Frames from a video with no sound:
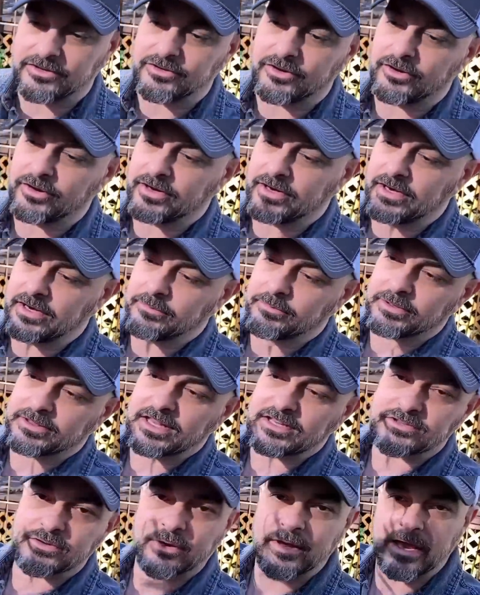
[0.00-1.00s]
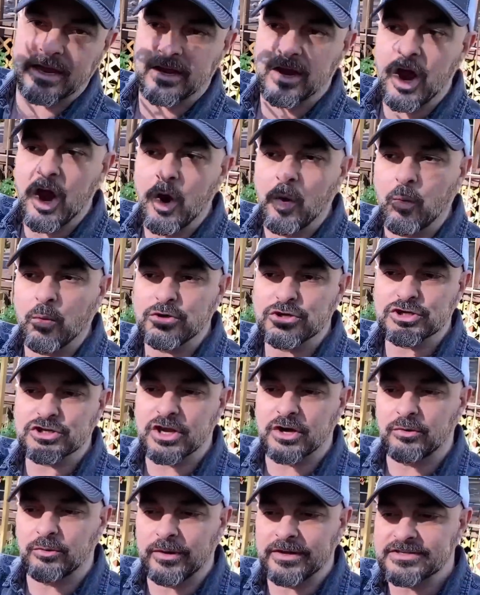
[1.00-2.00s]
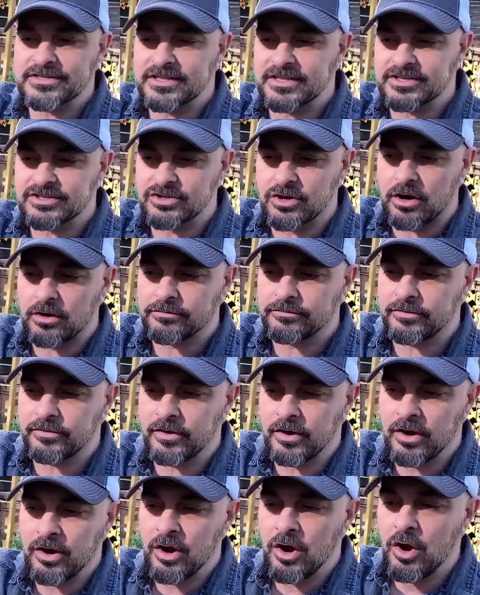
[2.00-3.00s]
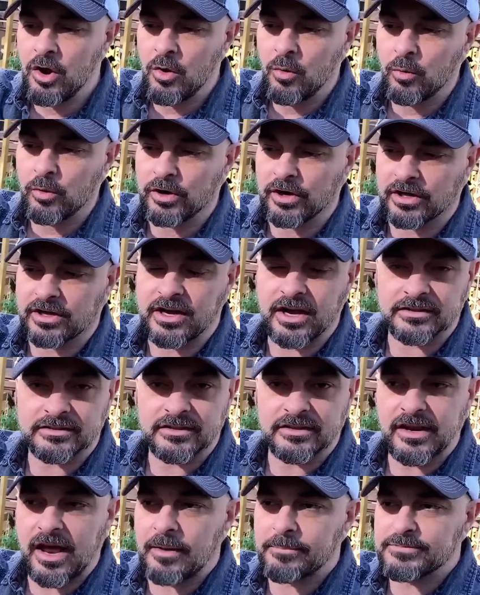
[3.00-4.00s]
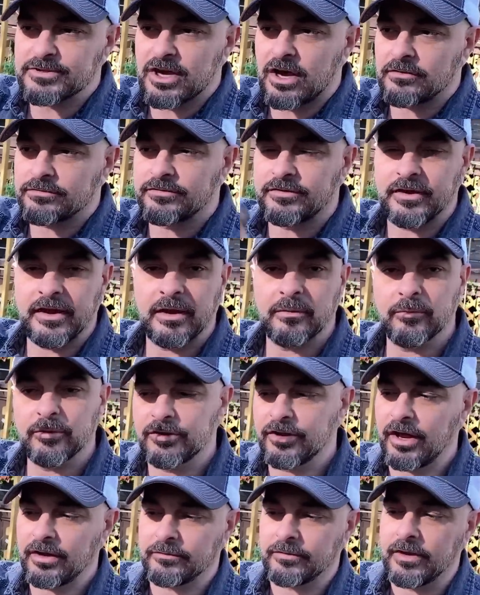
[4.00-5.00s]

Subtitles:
dirt in it, but that's okay. We're just gonna rinse this off. We're gonna cut the knobs off and we're done.